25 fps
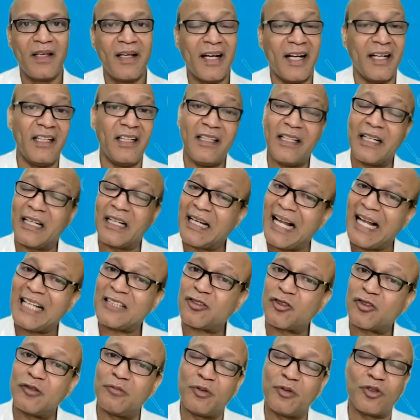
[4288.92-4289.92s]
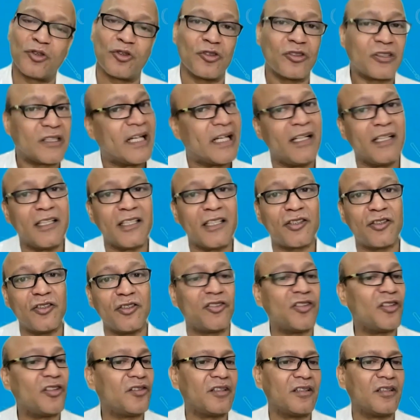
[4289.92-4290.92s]
And in the classroom, you should tell this to
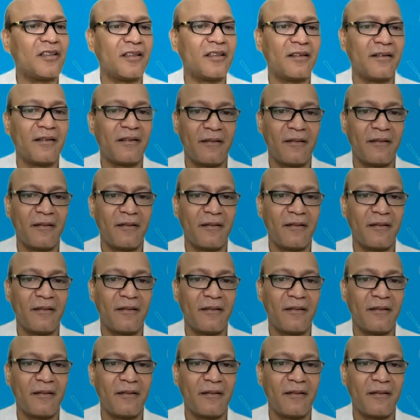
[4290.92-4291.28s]
children.